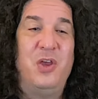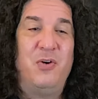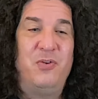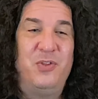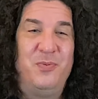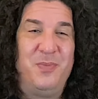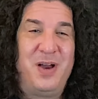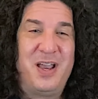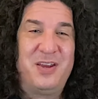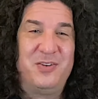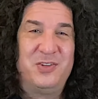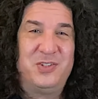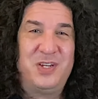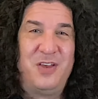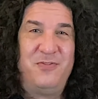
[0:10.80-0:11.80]
know the
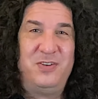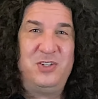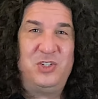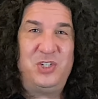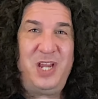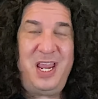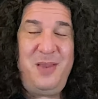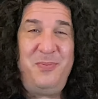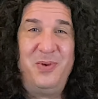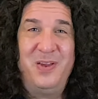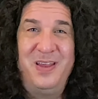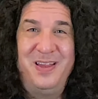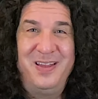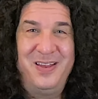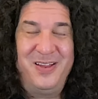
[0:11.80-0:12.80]
minor 7 shape.
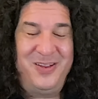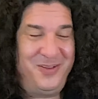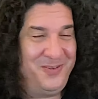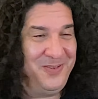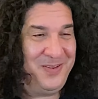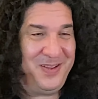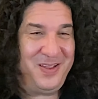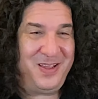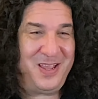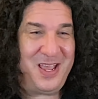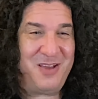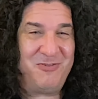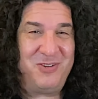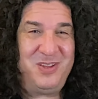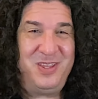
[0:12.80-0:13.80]

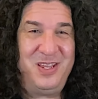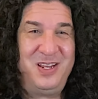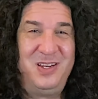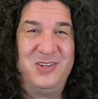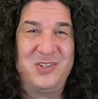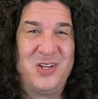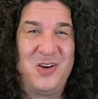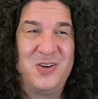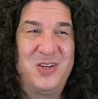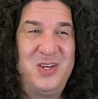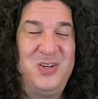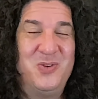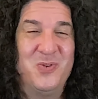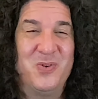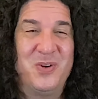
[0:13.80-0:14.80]
Everything is
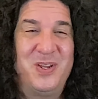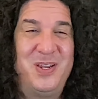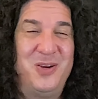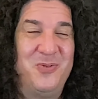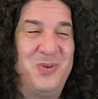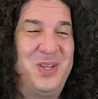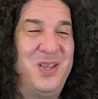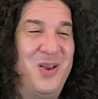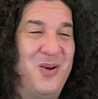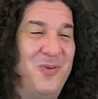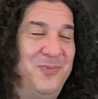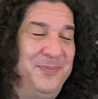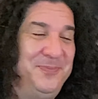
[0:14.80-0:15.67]
hunky-dory. Here we go.